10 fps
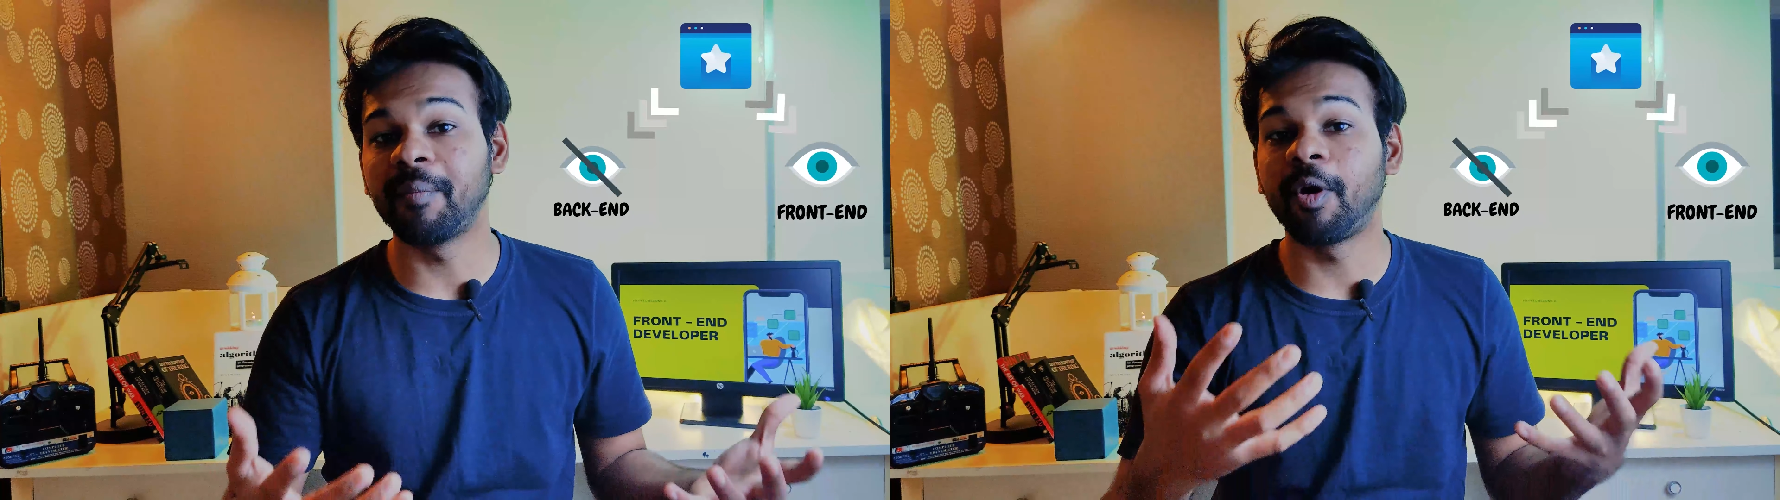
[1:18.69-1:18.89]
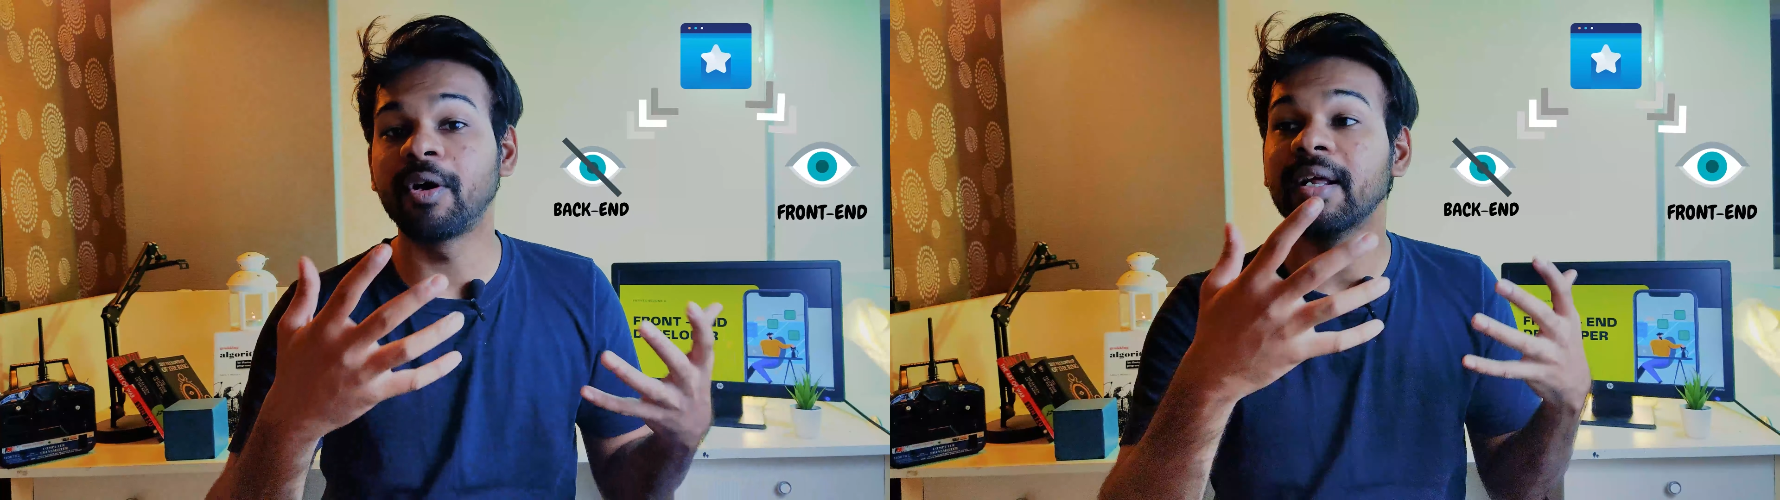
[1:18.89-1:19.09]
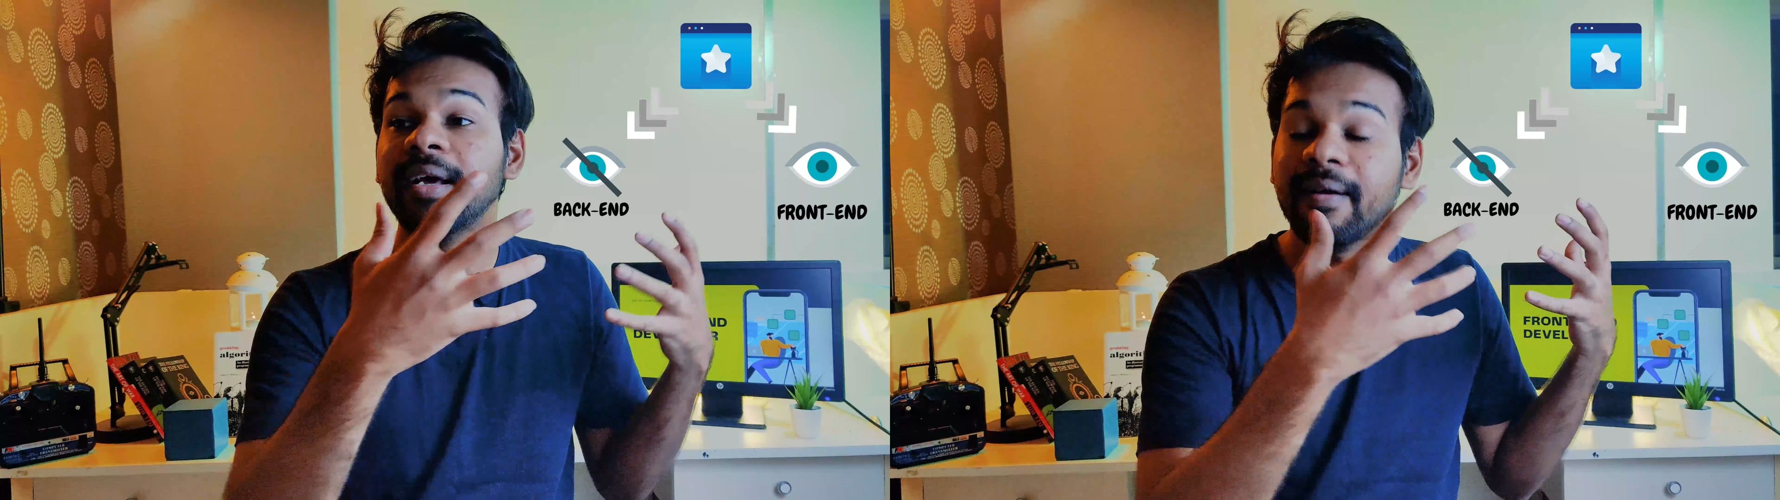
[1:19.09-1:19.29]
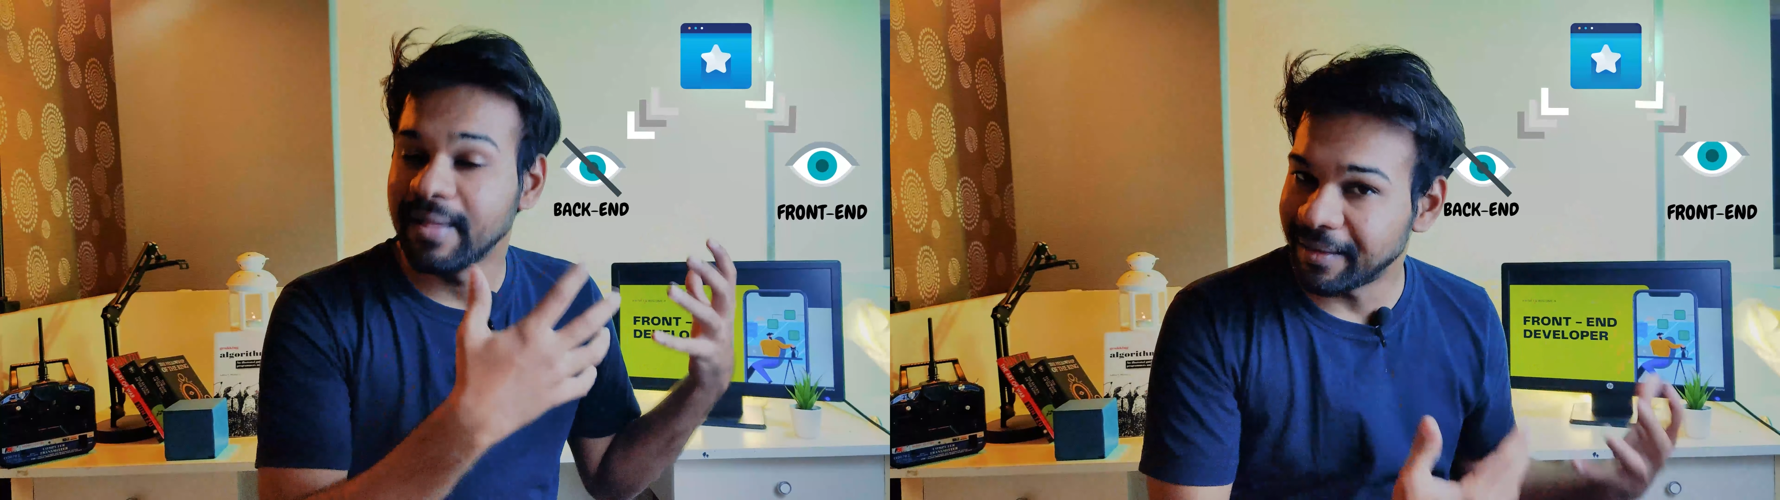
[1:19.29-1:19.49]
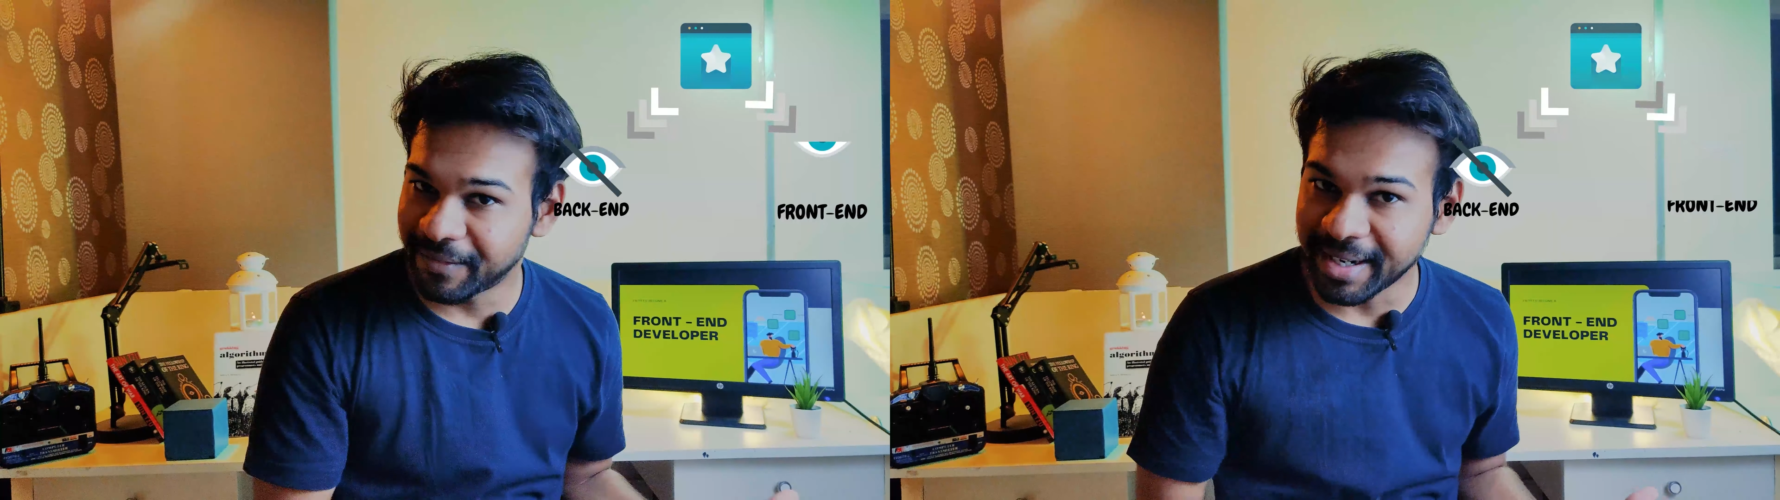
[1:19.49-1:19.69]
about
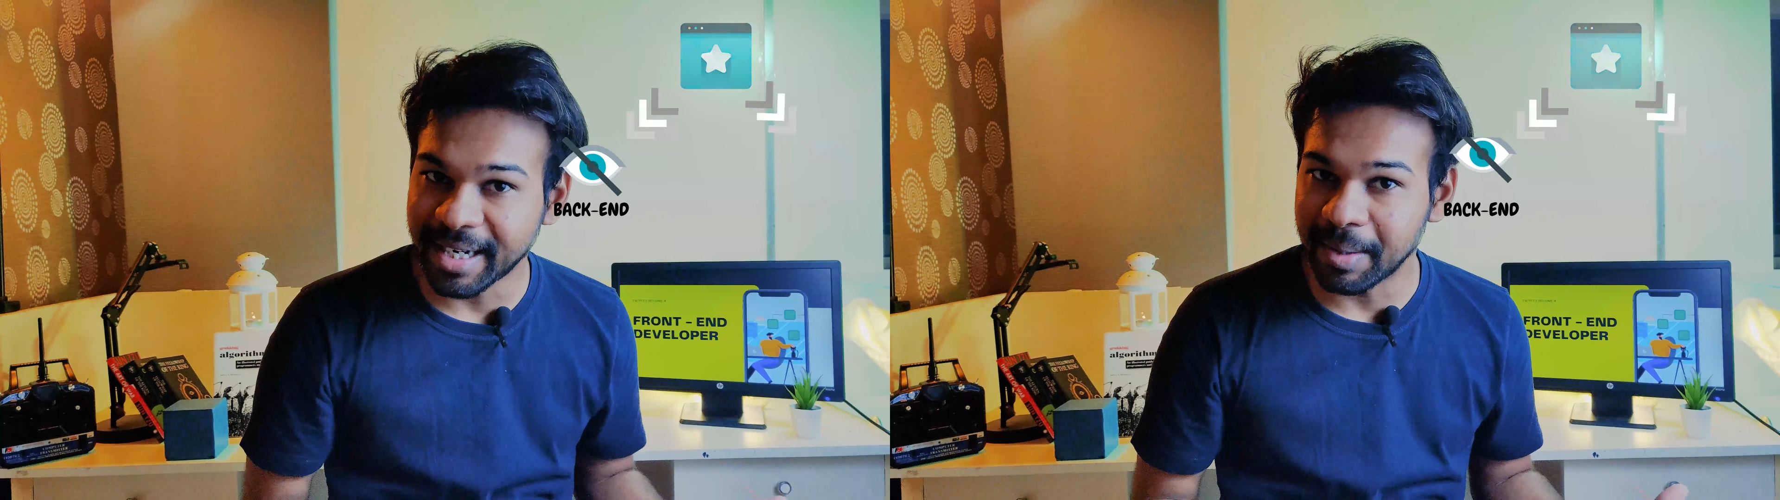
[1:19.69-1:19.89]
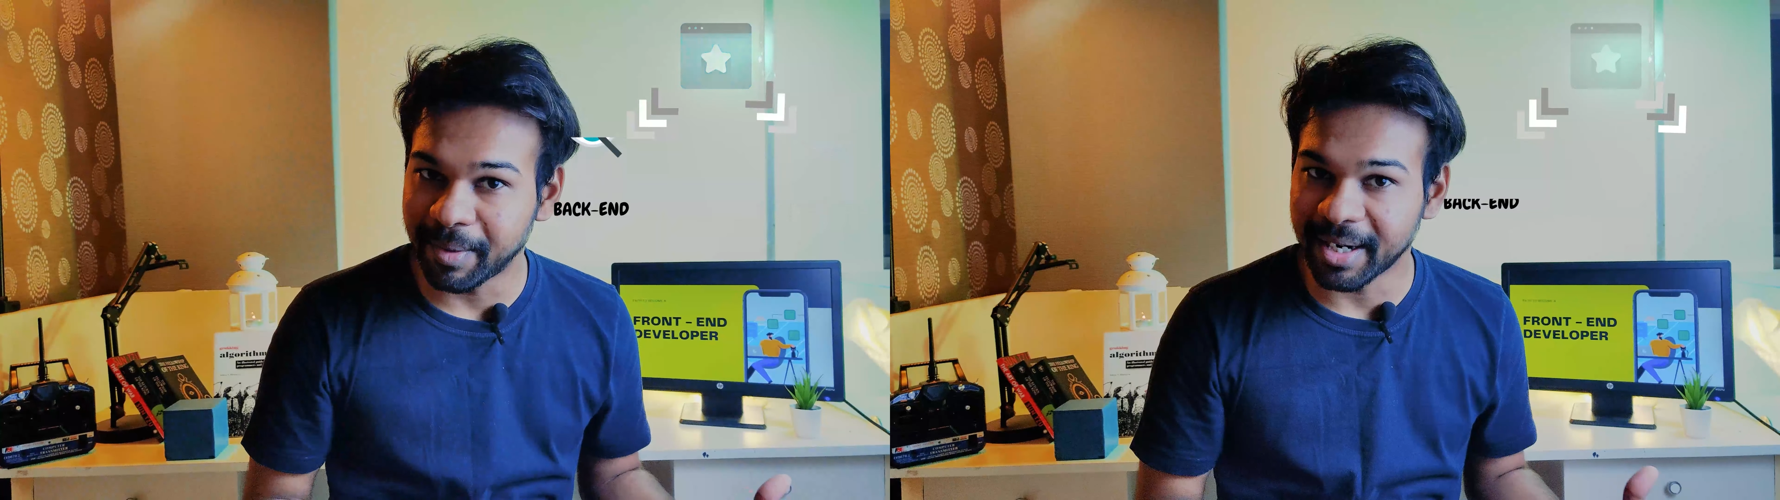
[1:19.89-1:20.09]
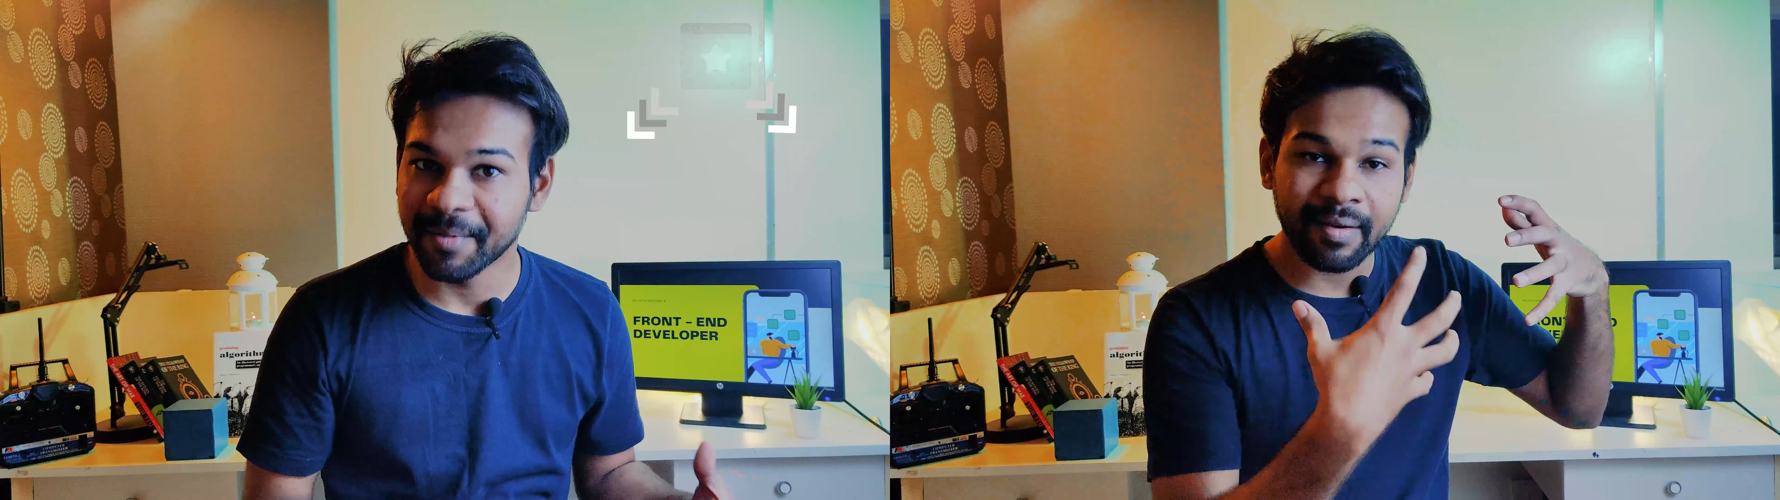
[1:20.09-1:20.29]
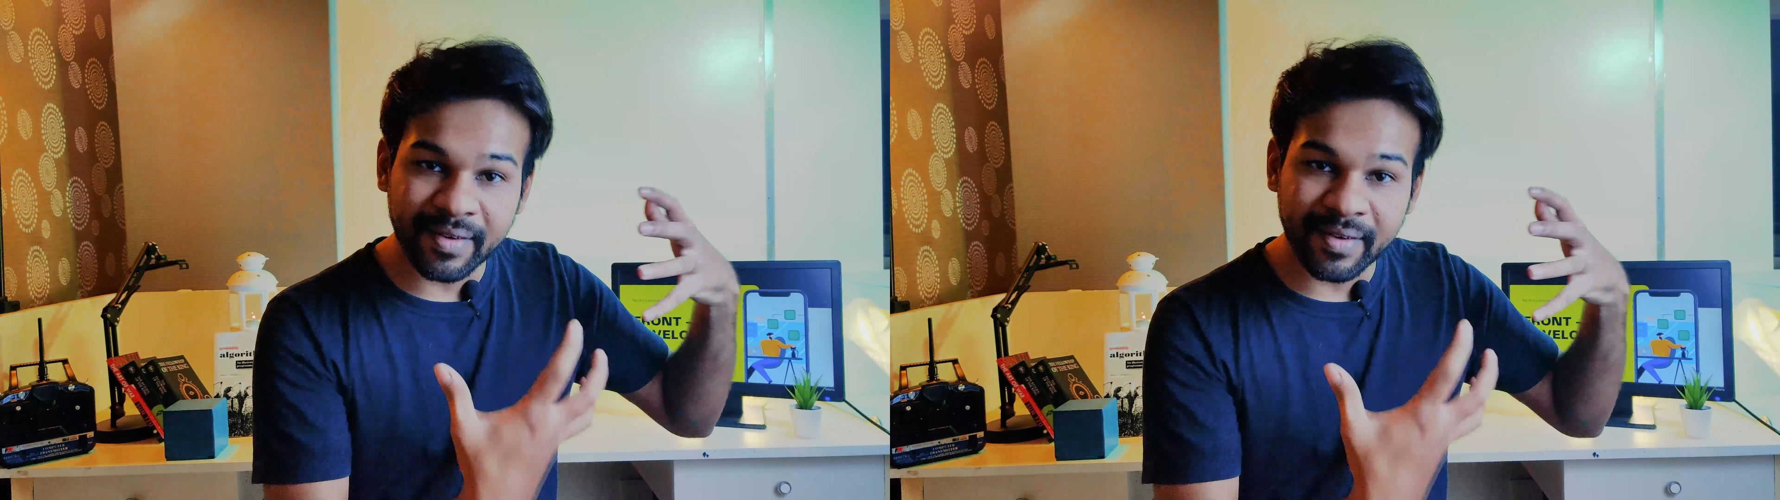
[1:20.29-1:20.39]
the front end part.